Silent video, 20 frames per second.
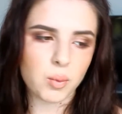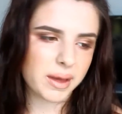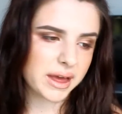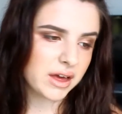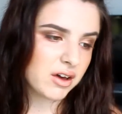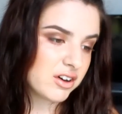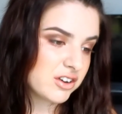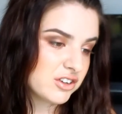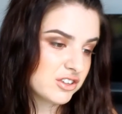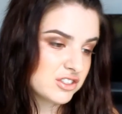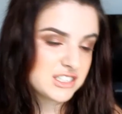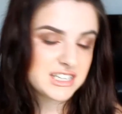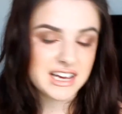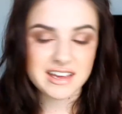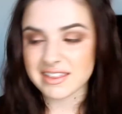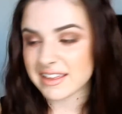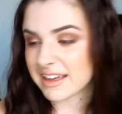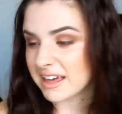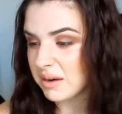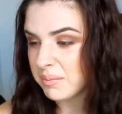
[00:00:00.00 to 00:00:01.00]
oh my god, your
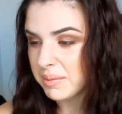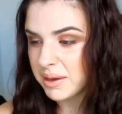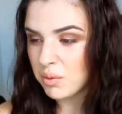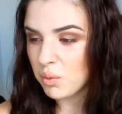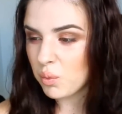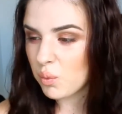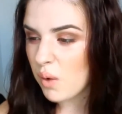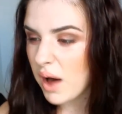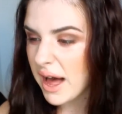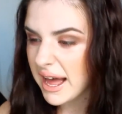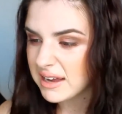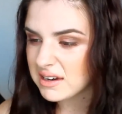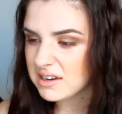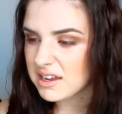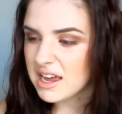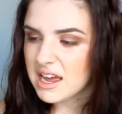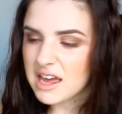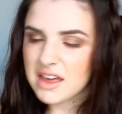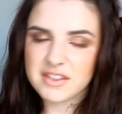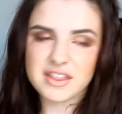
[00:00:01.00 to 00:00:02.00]
teeth are going to be white,
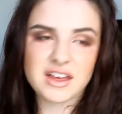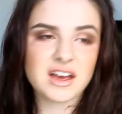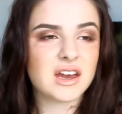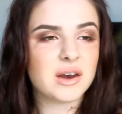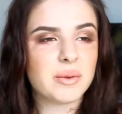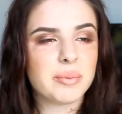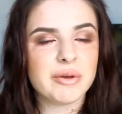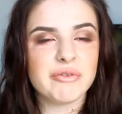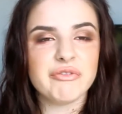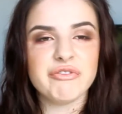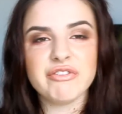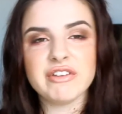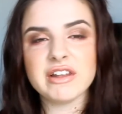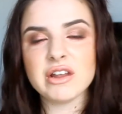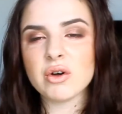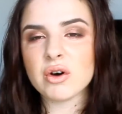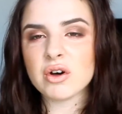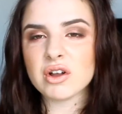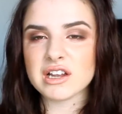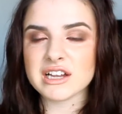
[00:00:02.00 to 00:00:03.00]
they're going to be
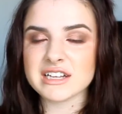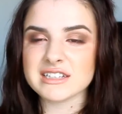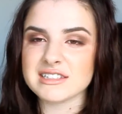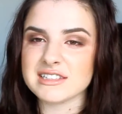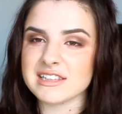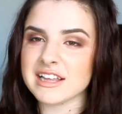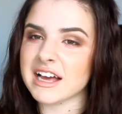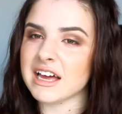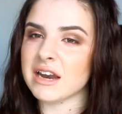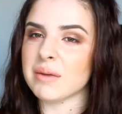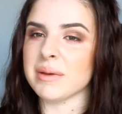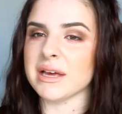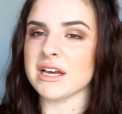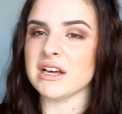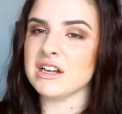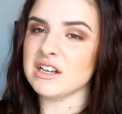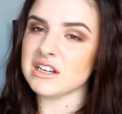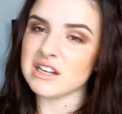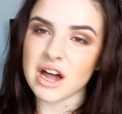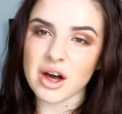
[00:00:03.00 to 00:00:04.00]
flawless, they're going to
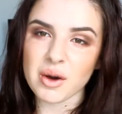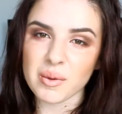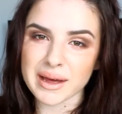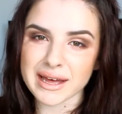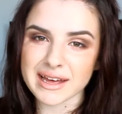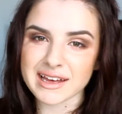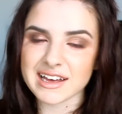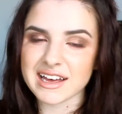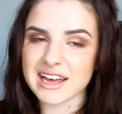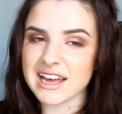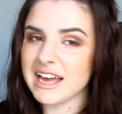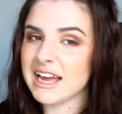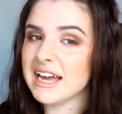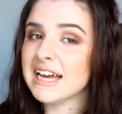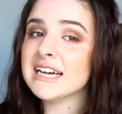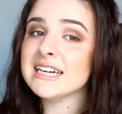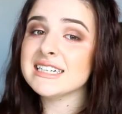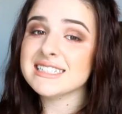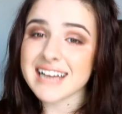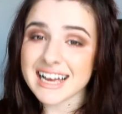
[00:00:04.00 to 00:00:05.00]
be glowing.
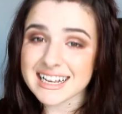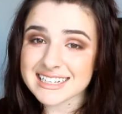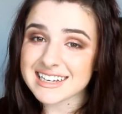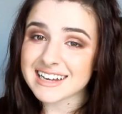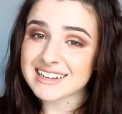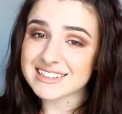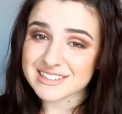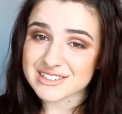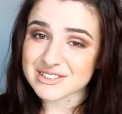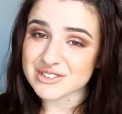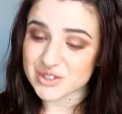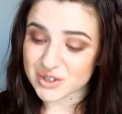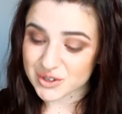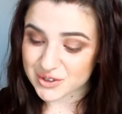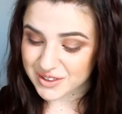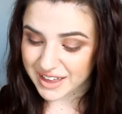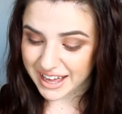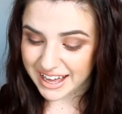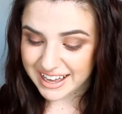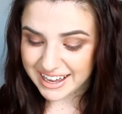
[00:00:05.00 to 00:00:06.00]
It doesn't
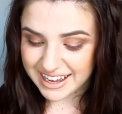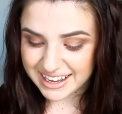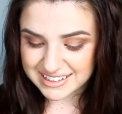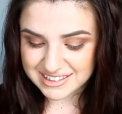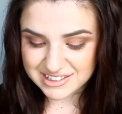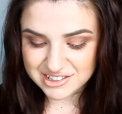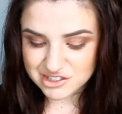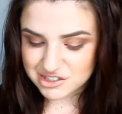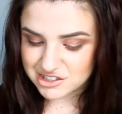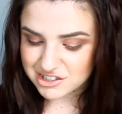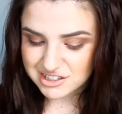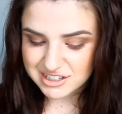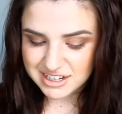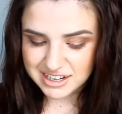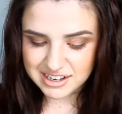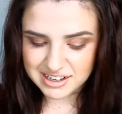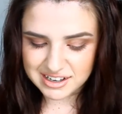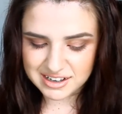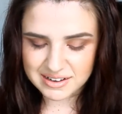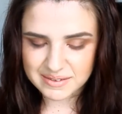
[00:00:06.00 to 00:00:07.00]
do that. It's just
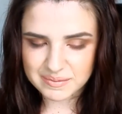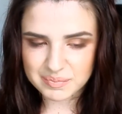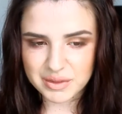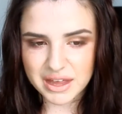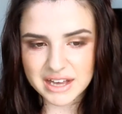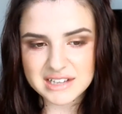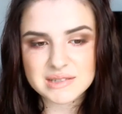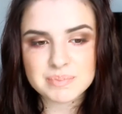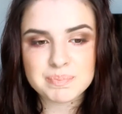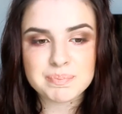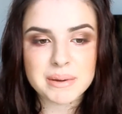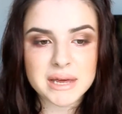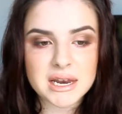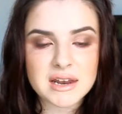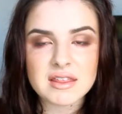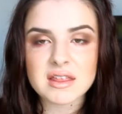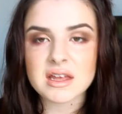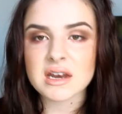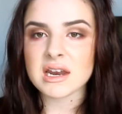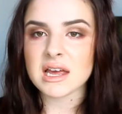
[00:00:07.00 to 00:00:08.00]
it's
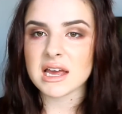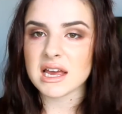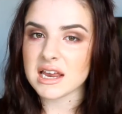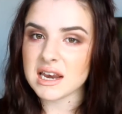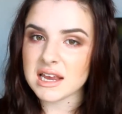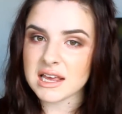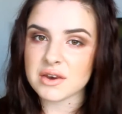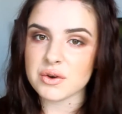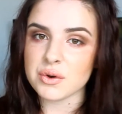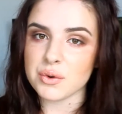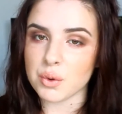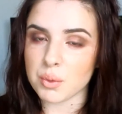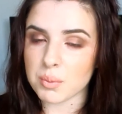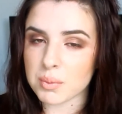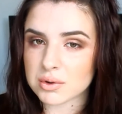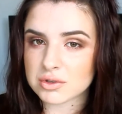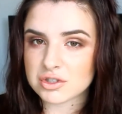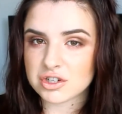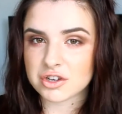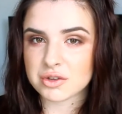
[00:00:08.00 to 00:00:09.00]
better than any
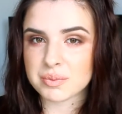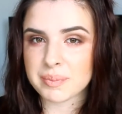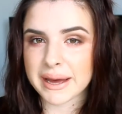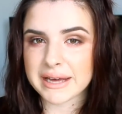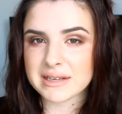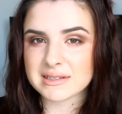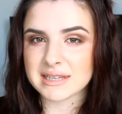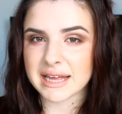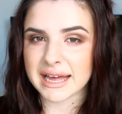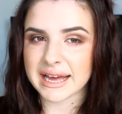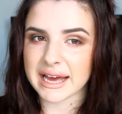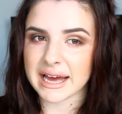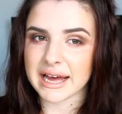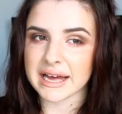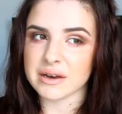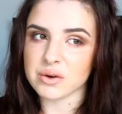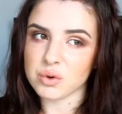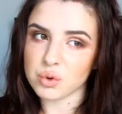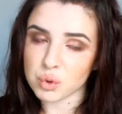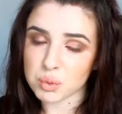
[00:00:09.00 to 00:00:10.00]
normal toothpaste, like
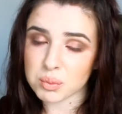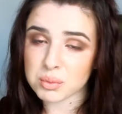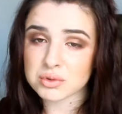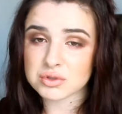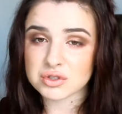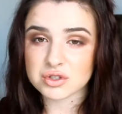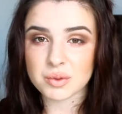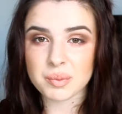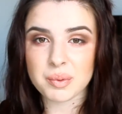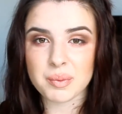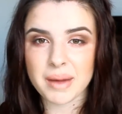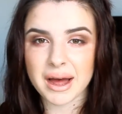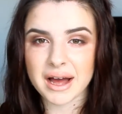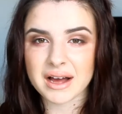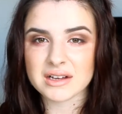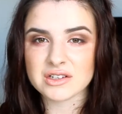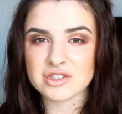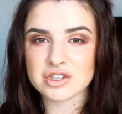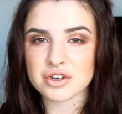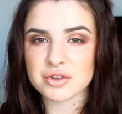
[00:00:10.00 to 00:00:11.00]
a normal
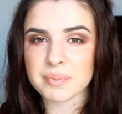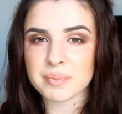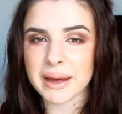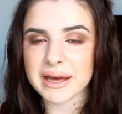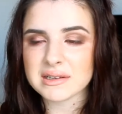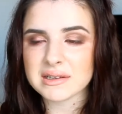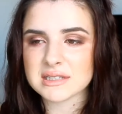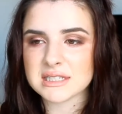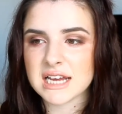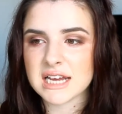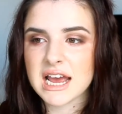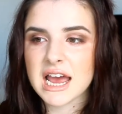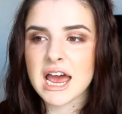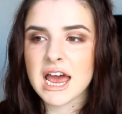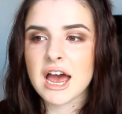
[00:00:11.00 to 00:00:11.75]
supermarket toothpaste,